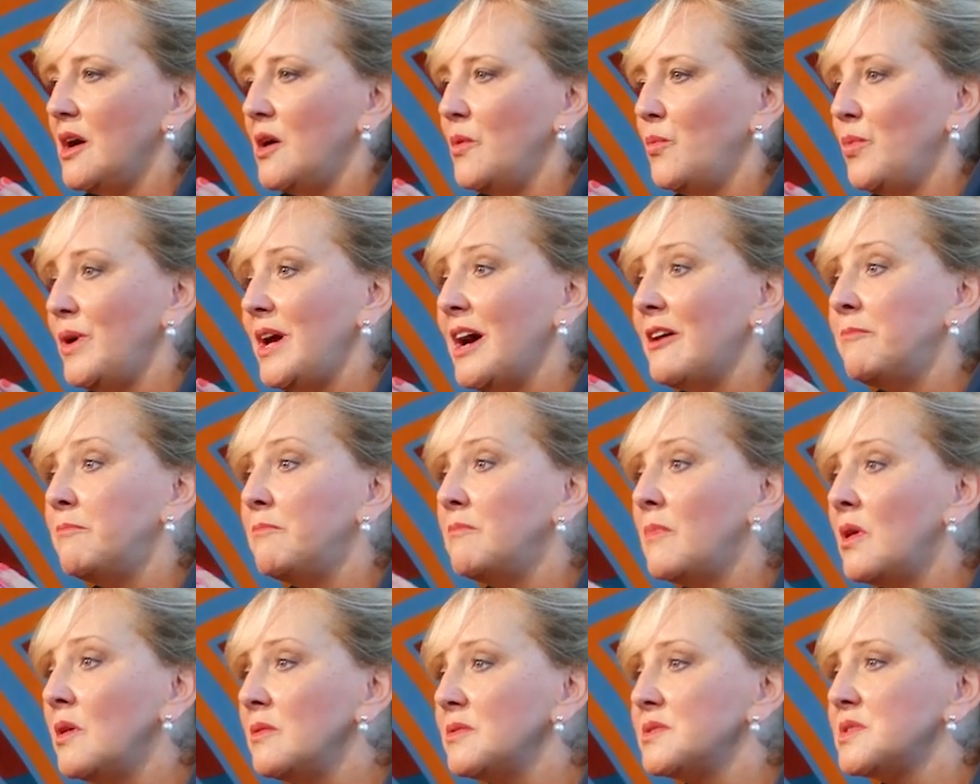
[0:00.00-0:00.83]
we have
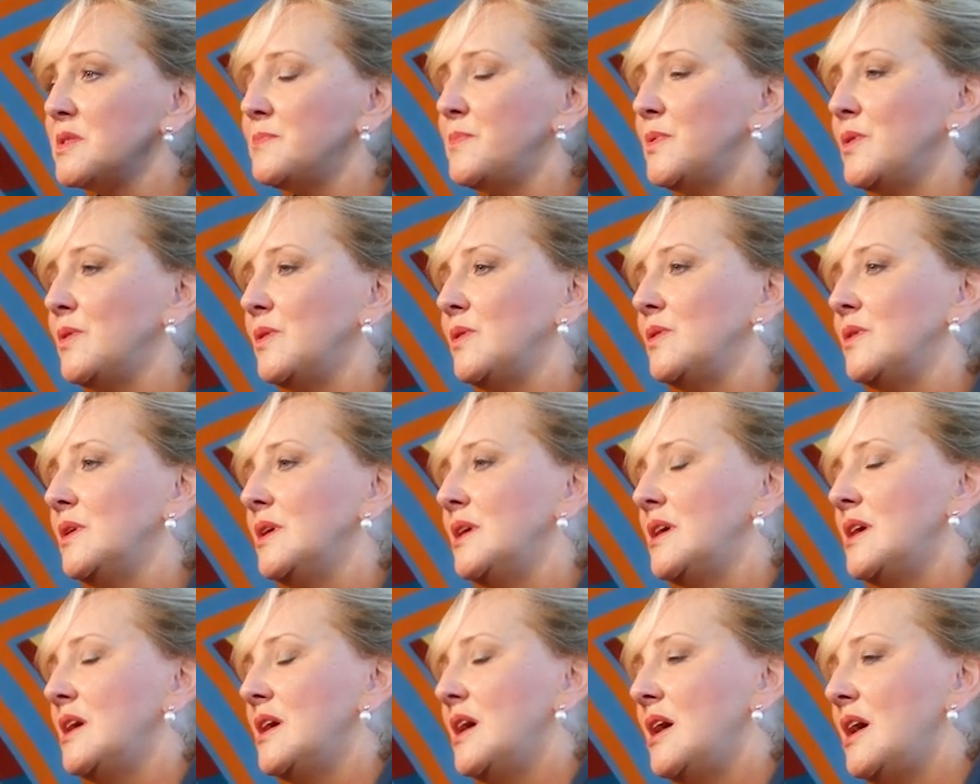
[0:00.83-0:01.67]
multiple
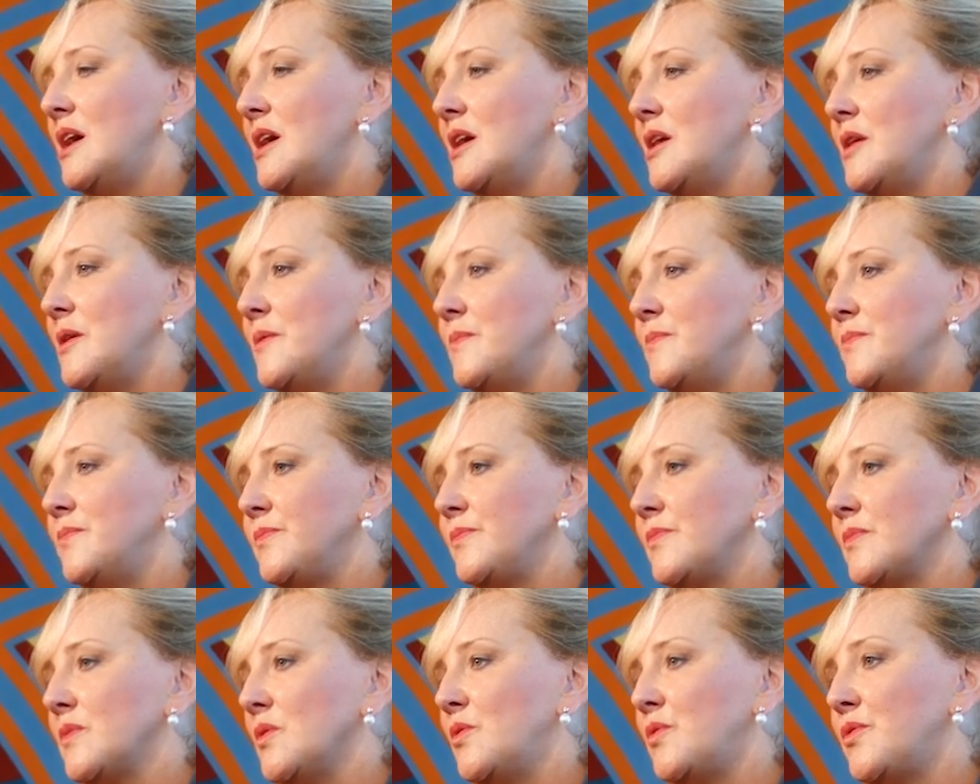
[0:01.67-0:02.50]

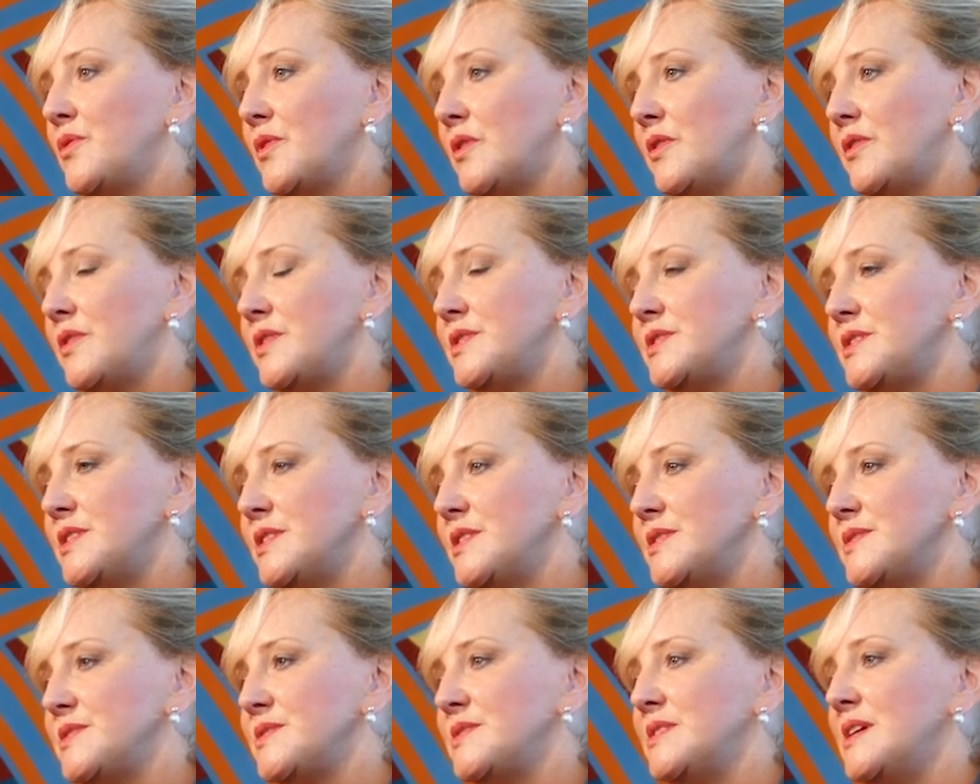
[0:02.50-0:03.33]

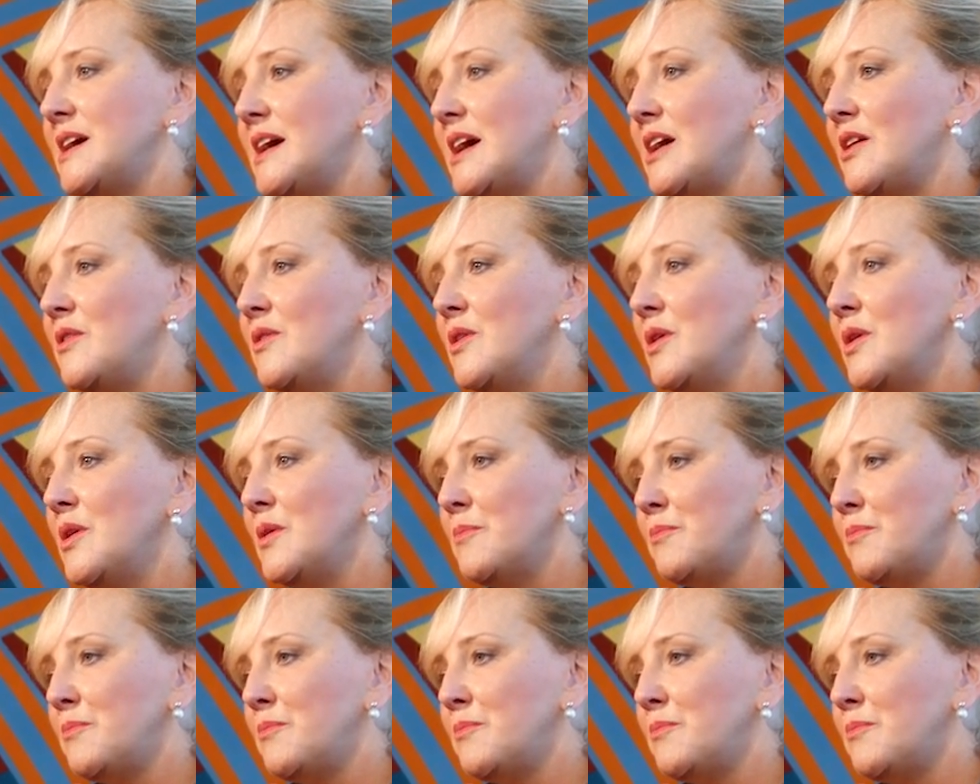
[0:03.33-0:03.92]
authorities now